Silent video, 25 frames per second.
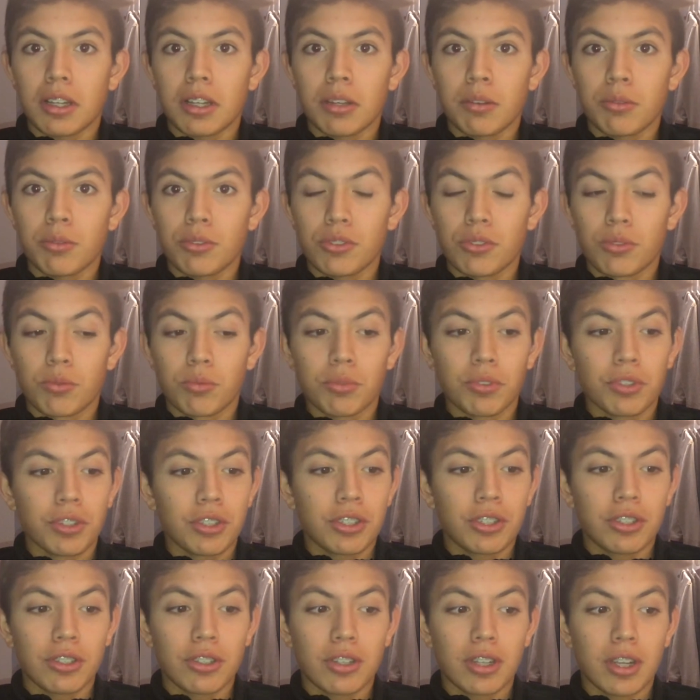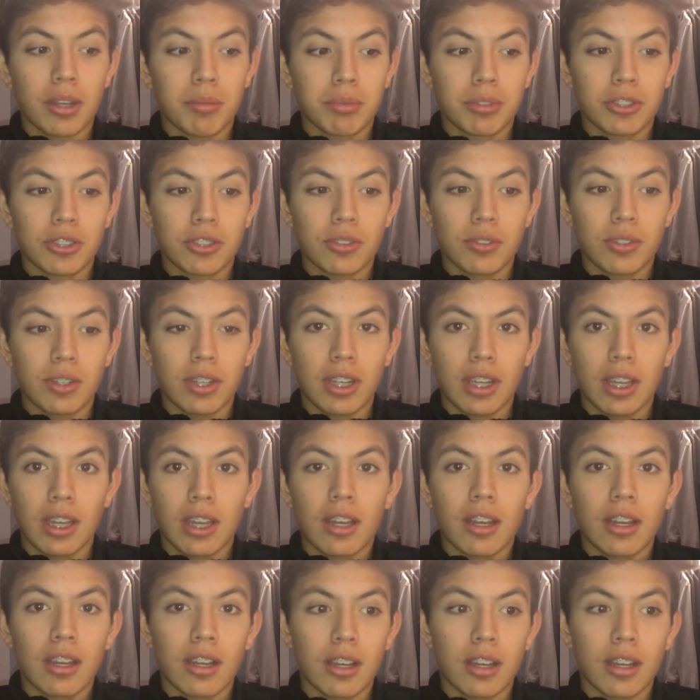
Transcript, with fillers: it was a really good opportunity.